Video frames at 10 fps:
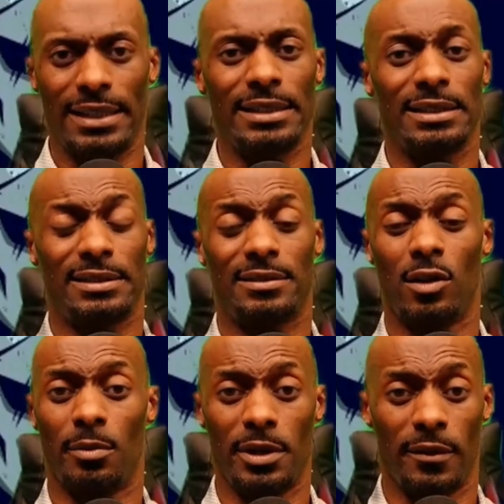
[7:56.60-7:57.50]
I think this is
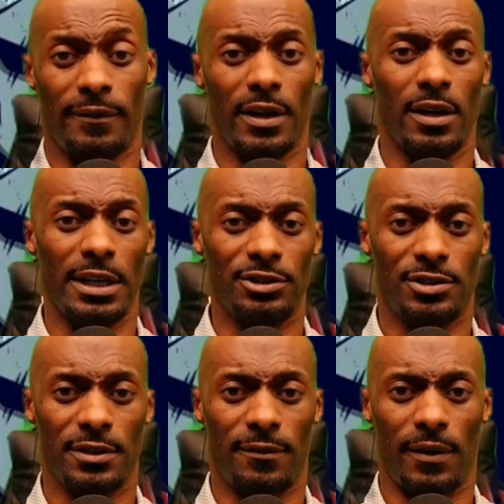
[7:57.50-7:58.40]
going to be a very
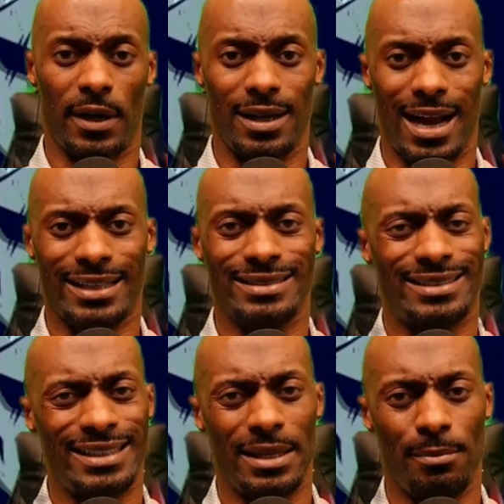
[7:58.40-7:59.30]
interesting fight. I can
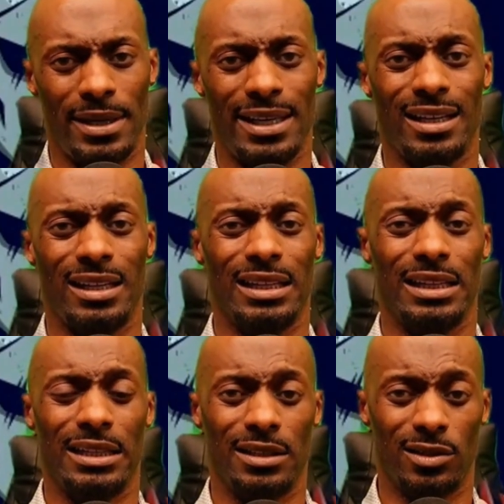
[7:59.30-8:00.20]
see it being a
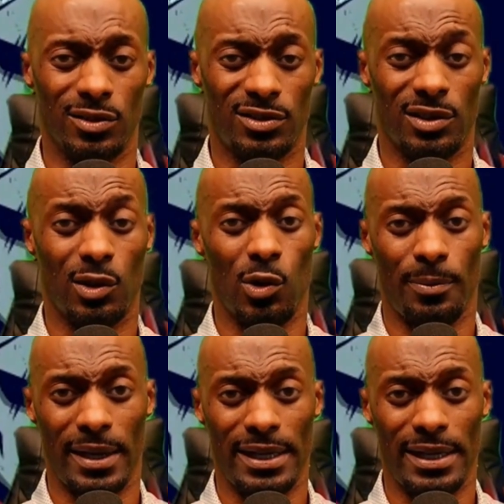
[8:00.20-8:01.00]
little slower